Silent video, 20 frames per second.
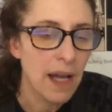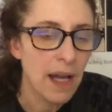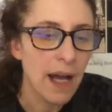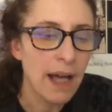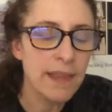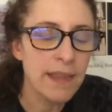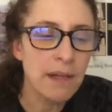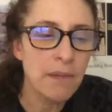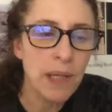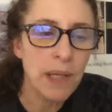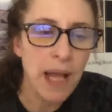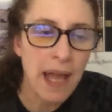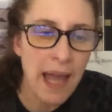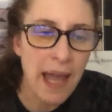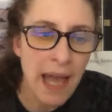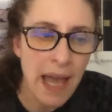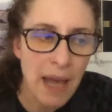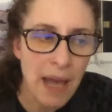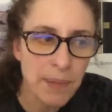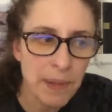I think what
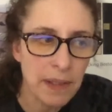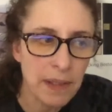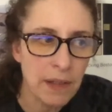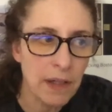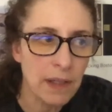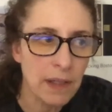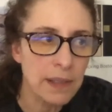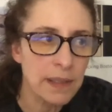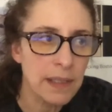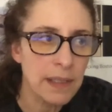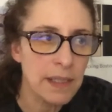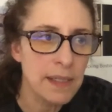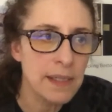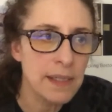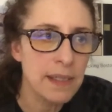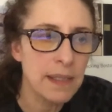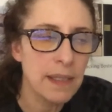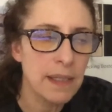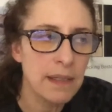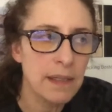happened, the architects
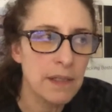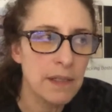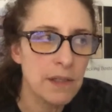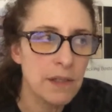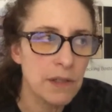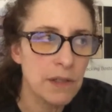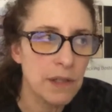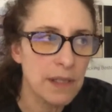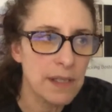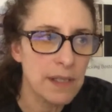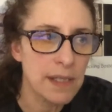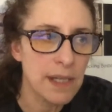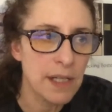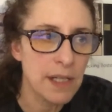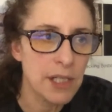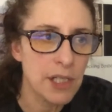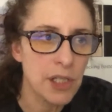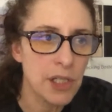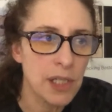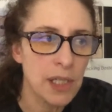at, at the turn of the
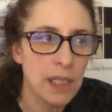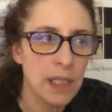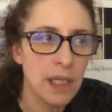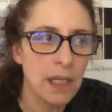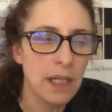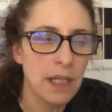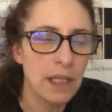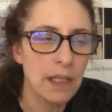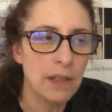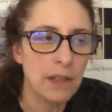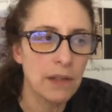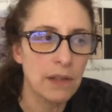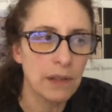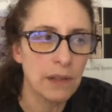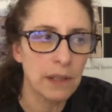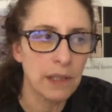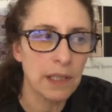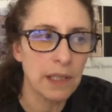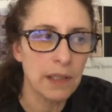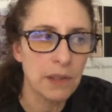century and in the
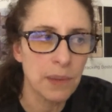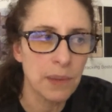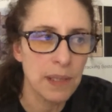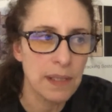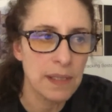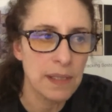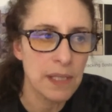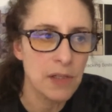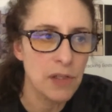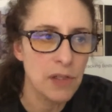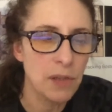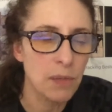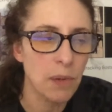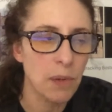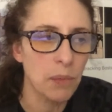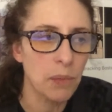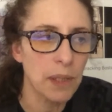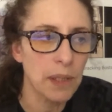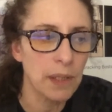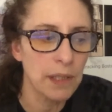early 20th century were
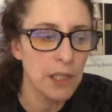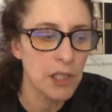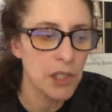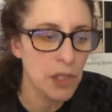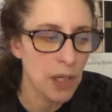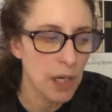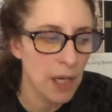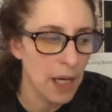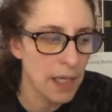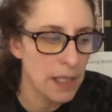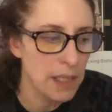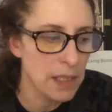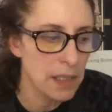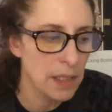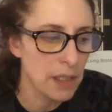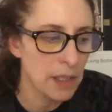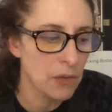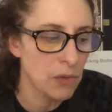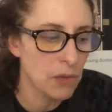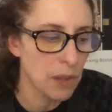really trying
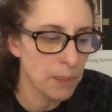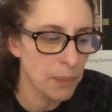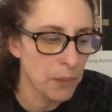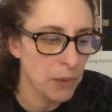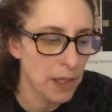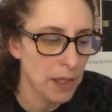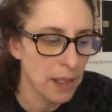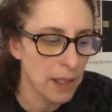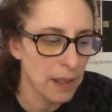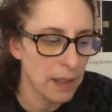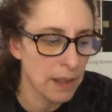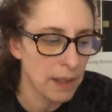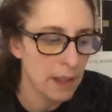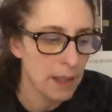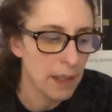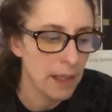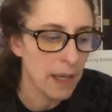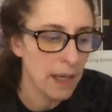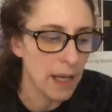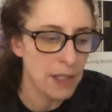to incorporate
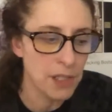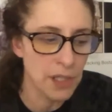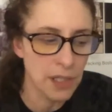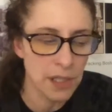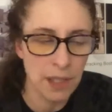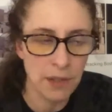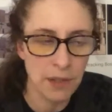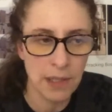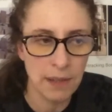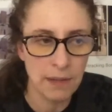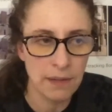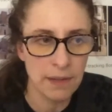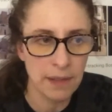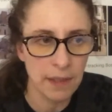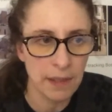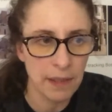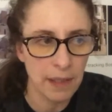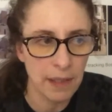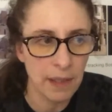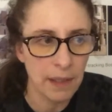engineering
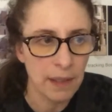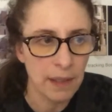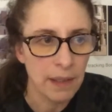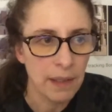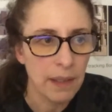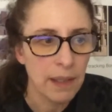thinking